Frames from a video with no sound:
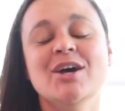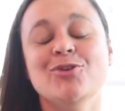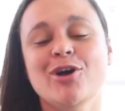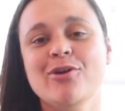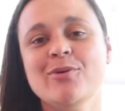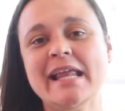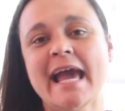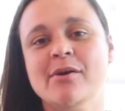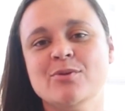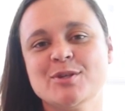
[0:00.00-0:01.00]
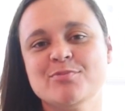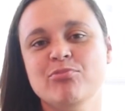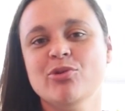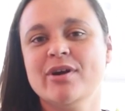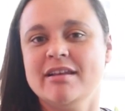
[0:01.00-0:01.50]
Not only I will
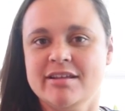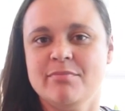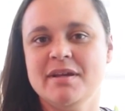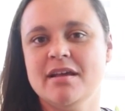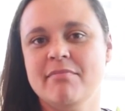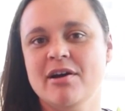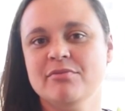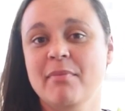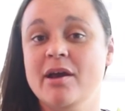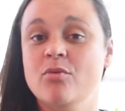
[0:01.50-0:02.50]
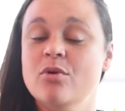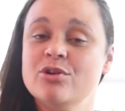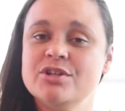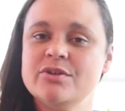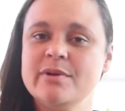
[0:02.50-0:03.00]
explore a little bit about my
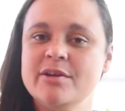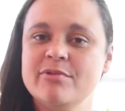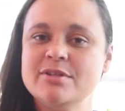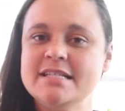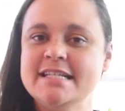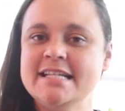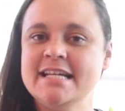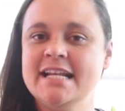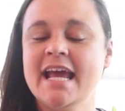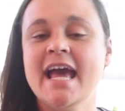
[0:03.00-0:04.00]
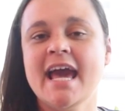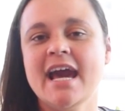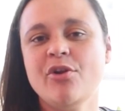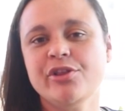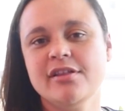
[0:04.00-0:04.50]
watering routine
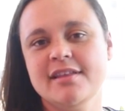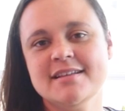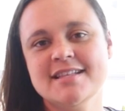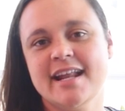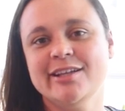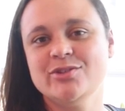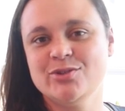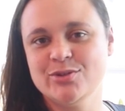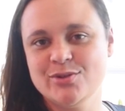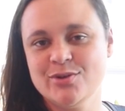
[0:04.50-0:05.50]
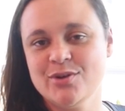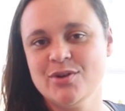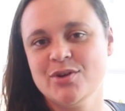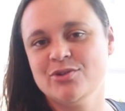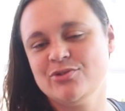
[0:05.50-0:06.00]
and other things that I do
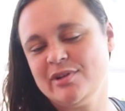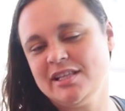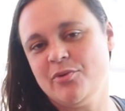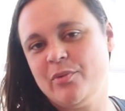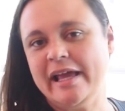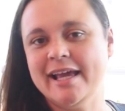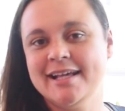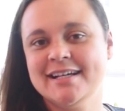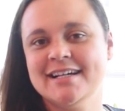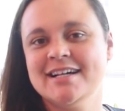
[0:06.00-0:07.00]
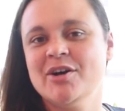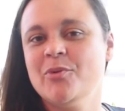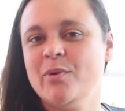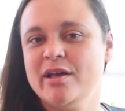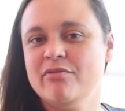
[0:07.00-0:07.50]
during the week
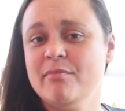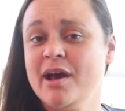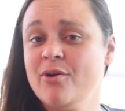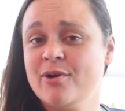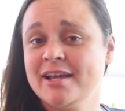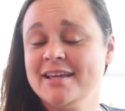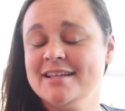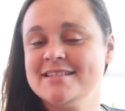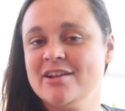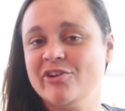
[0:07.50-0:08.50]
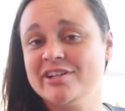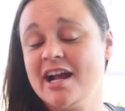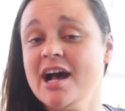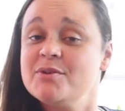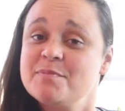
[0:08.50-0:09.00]
with my orchids and other
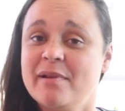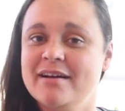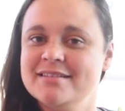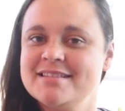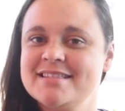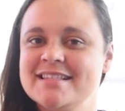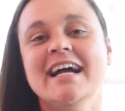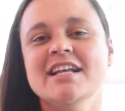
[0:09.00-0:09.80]
houseplants.